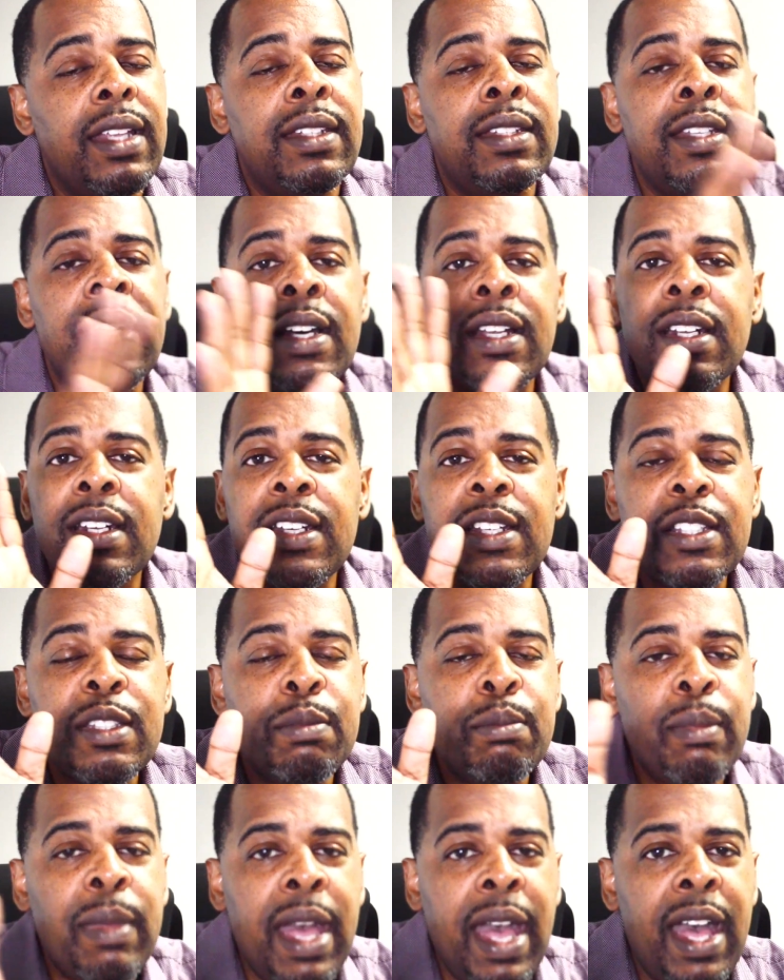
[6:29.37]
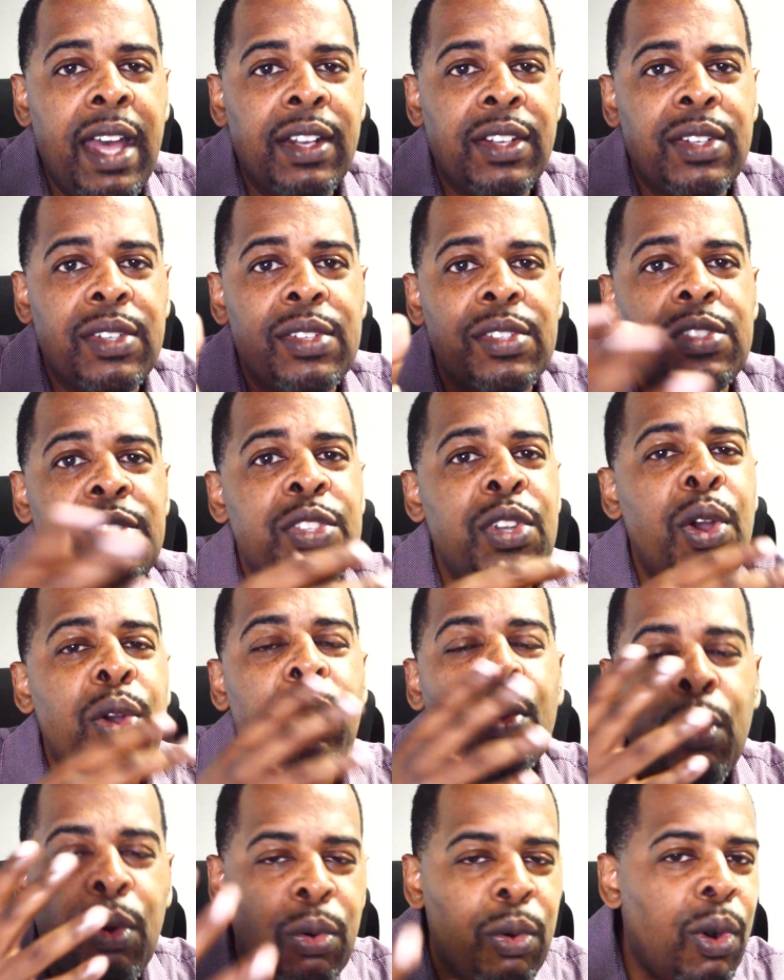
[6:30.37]
None of this matters.
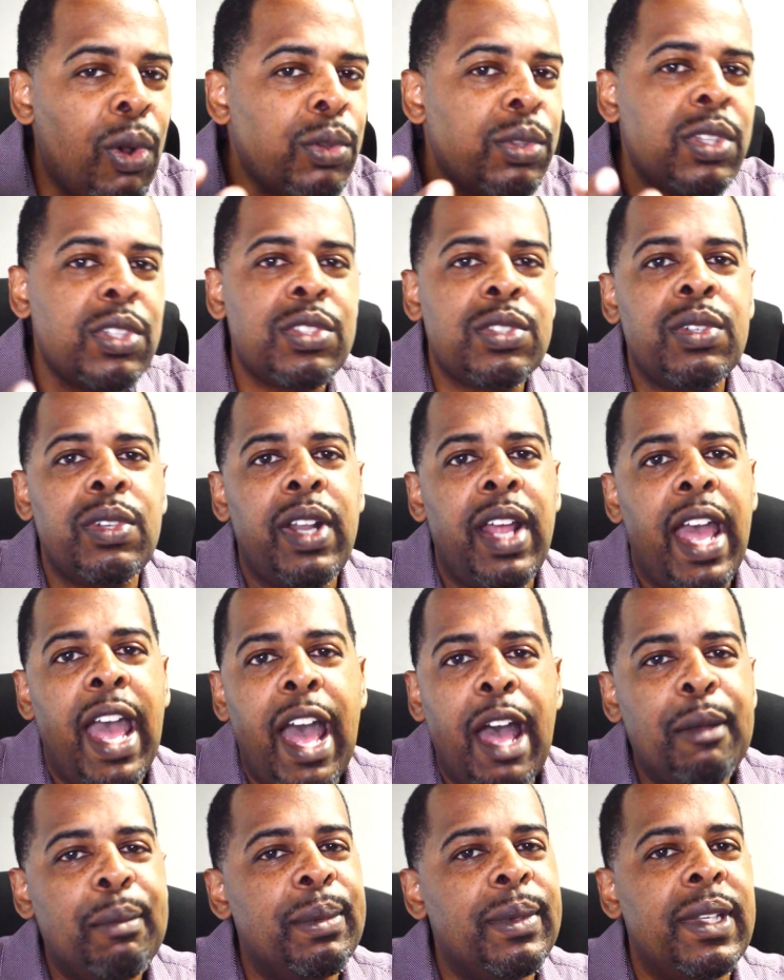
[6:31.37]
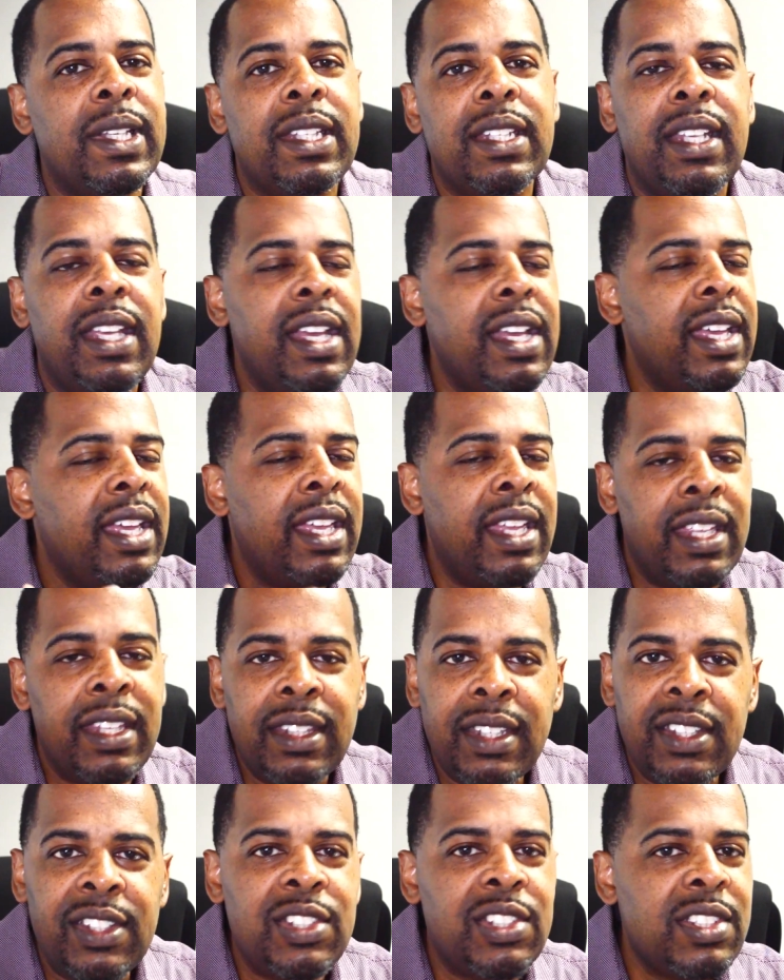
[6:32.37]
No growth is going to happen
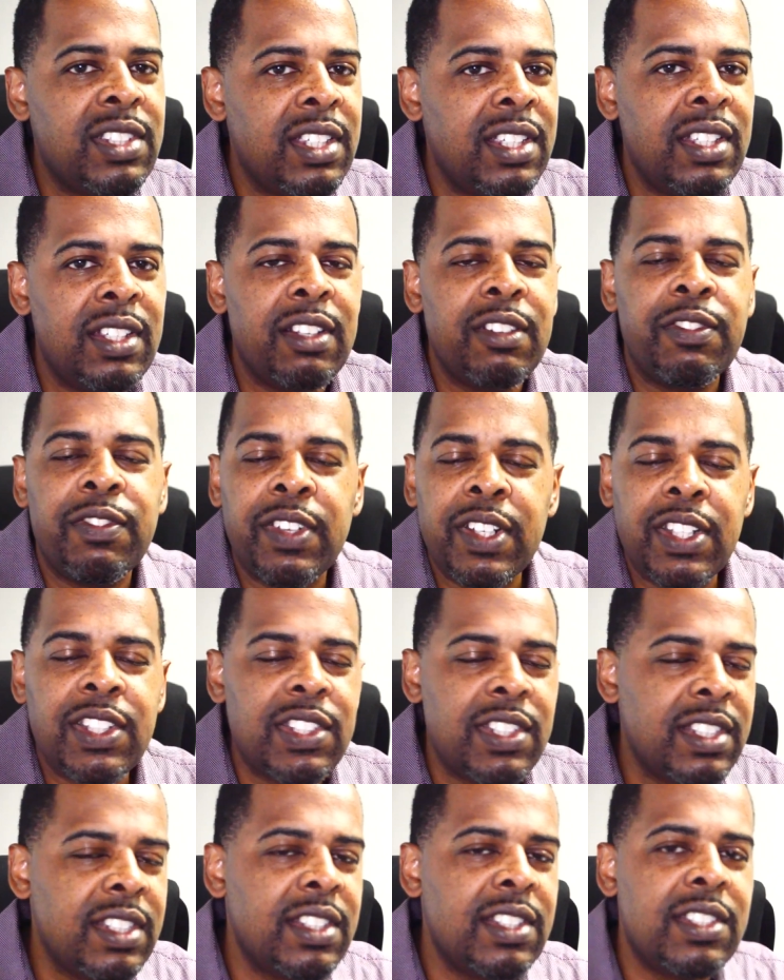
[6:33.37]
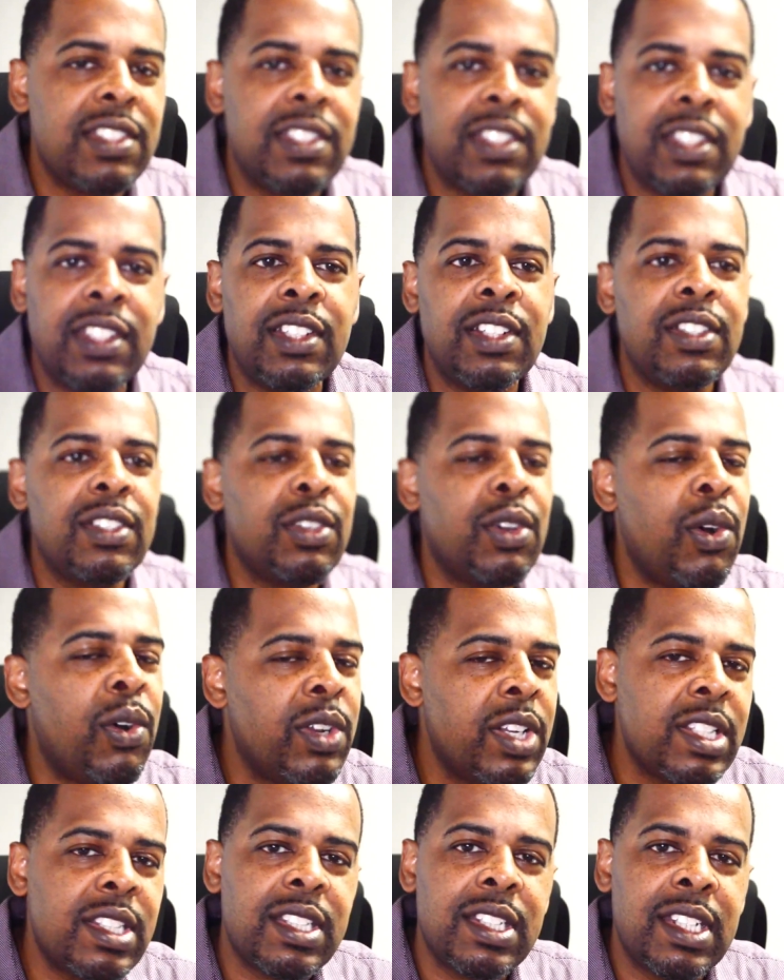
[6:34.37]
in this year, finishing this year,
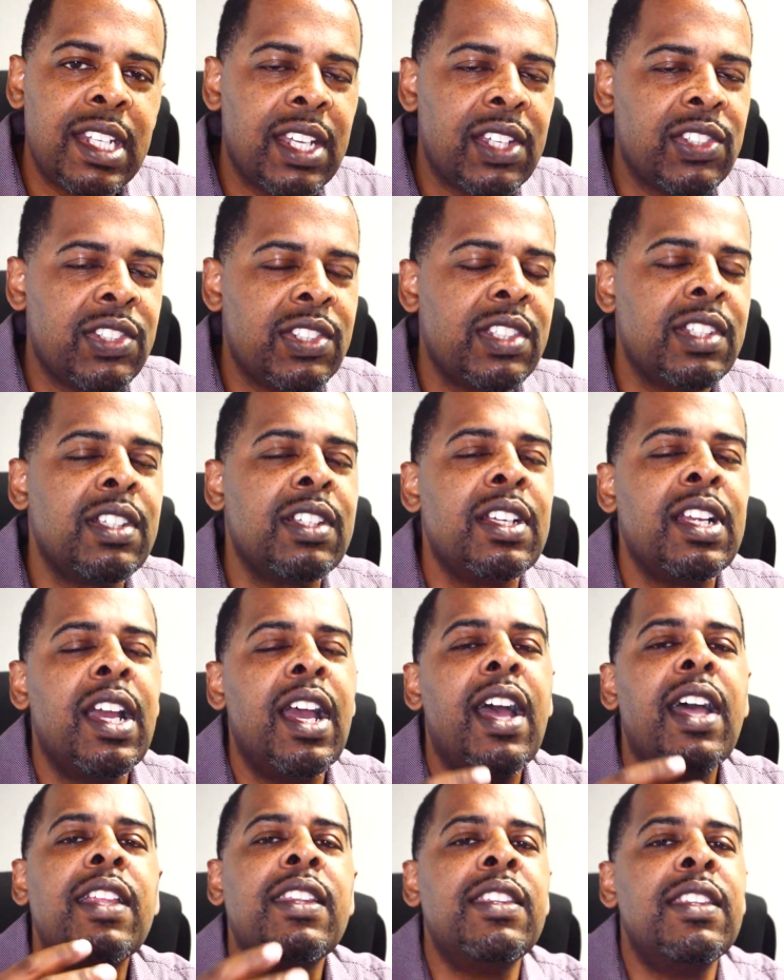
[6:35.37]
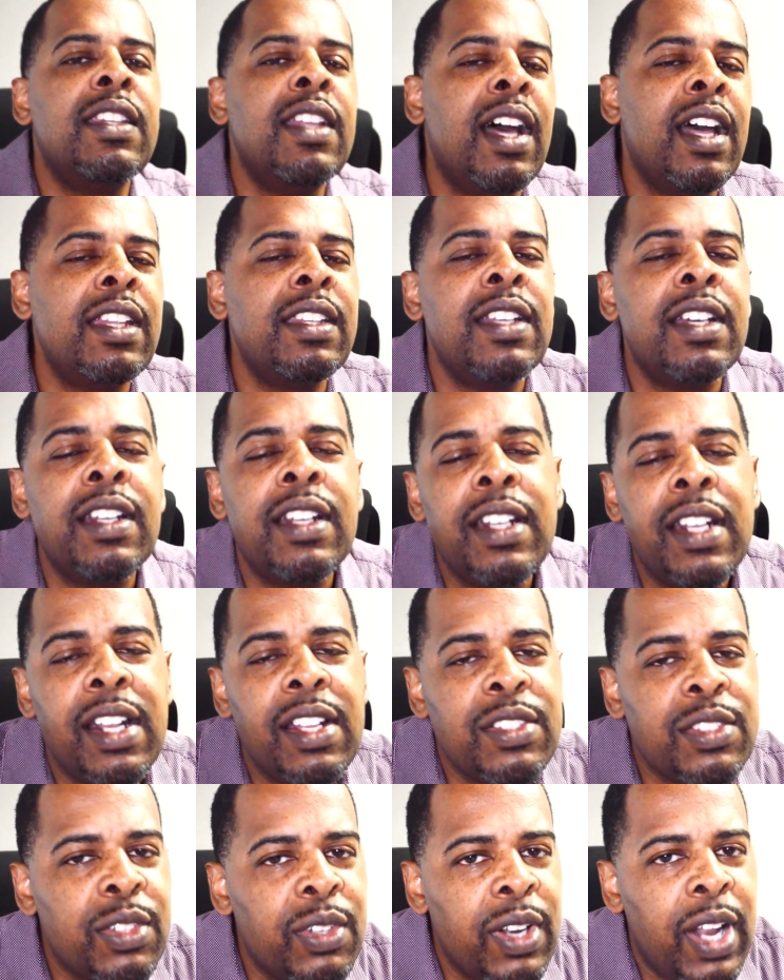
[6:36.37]
going into next year. None of
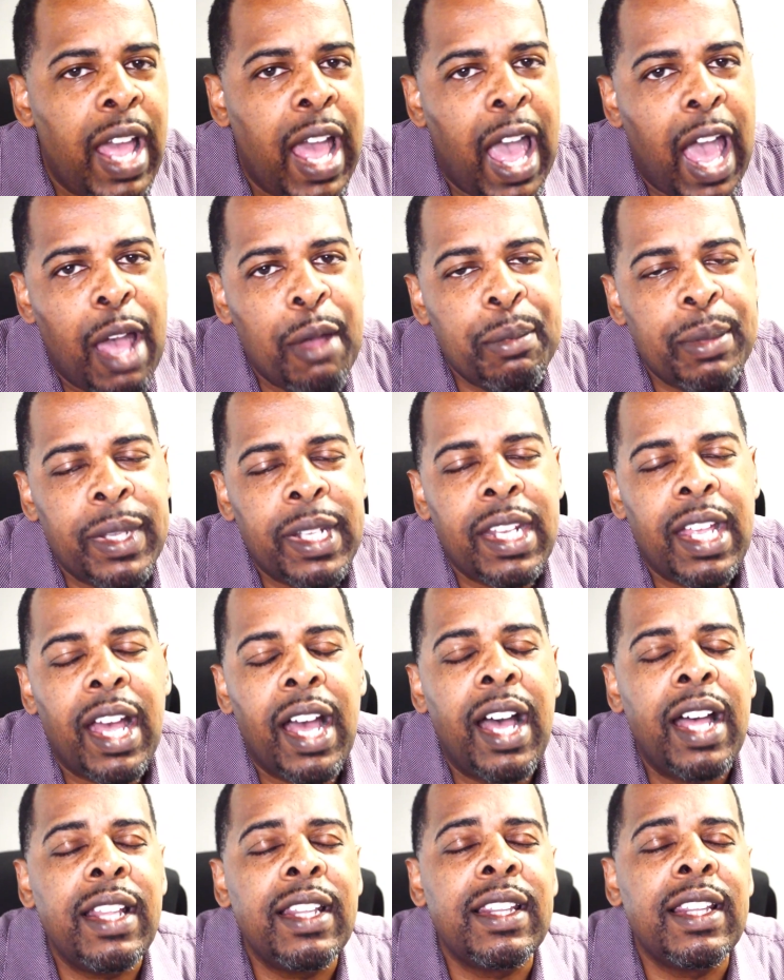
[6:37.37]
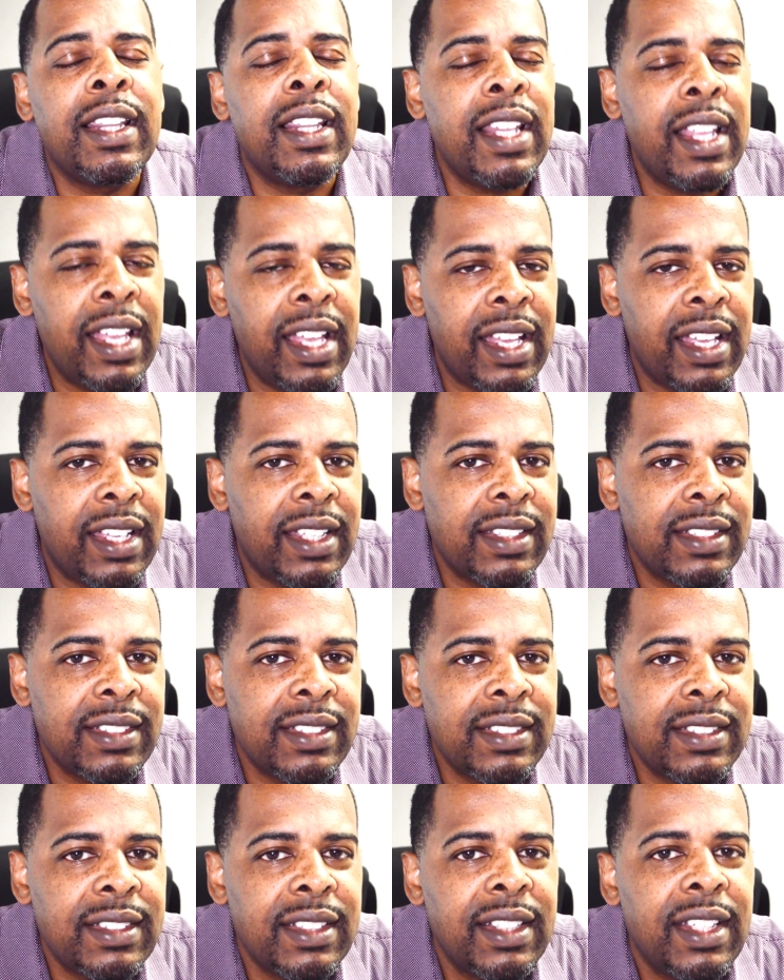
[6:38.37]
that's going to happen
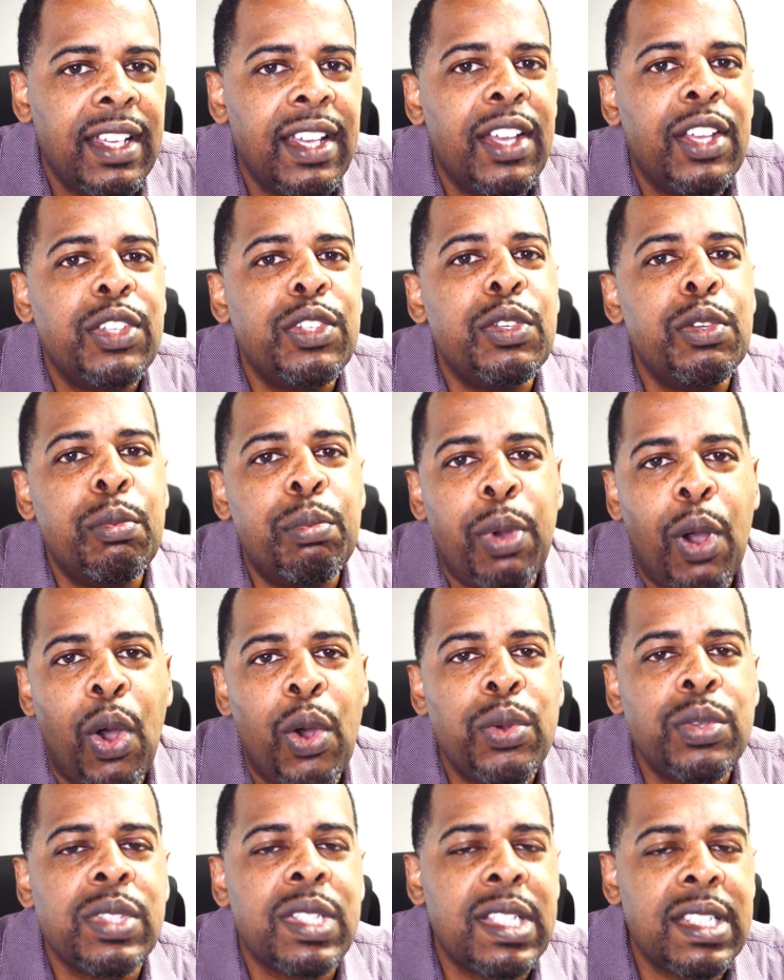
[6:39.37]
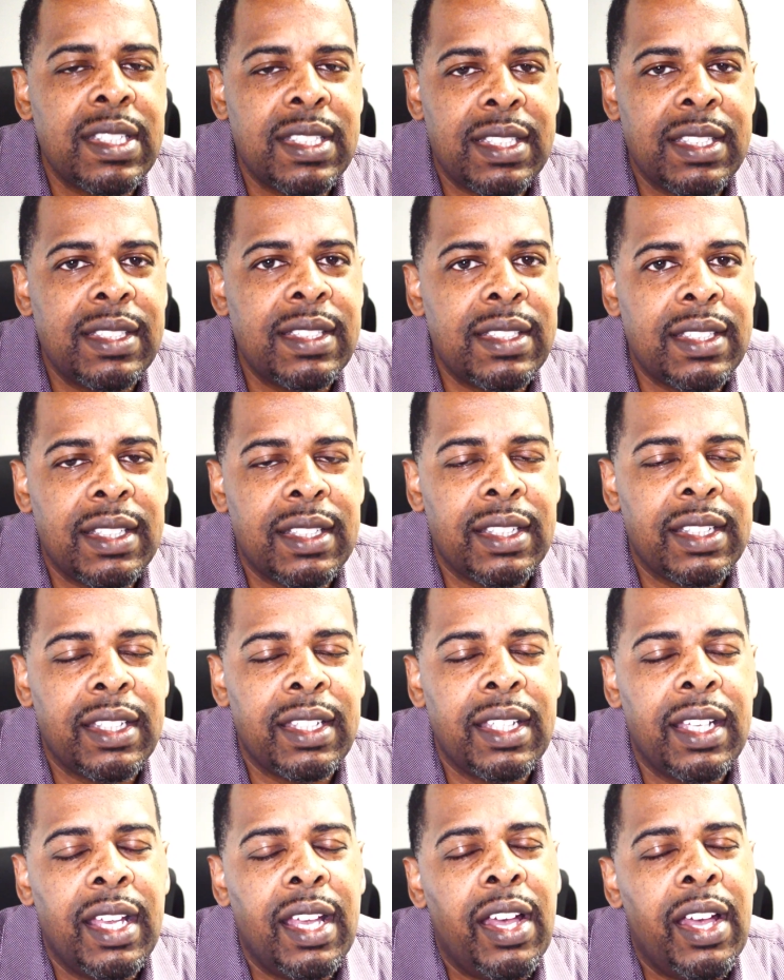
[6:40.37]
unless you post consistently.